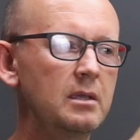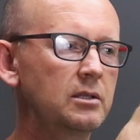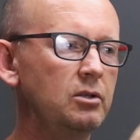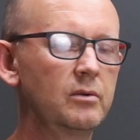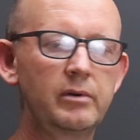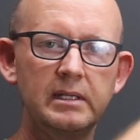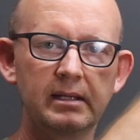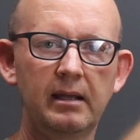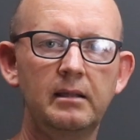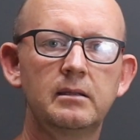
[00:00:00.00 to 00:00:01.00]
So you
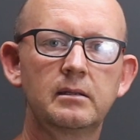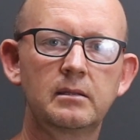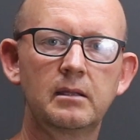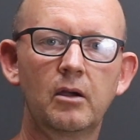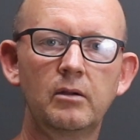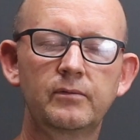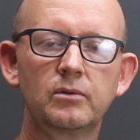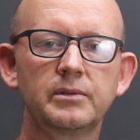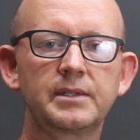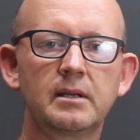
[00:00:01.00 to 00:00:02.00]
retain the
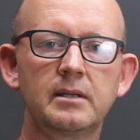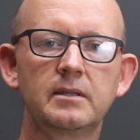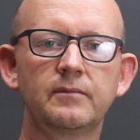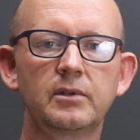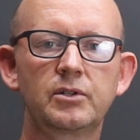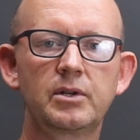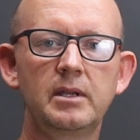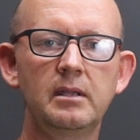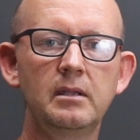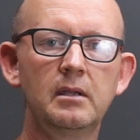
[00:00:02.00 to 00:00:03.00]
overall size of the
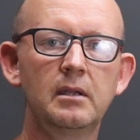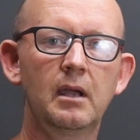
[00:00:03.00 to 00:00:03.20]
tree,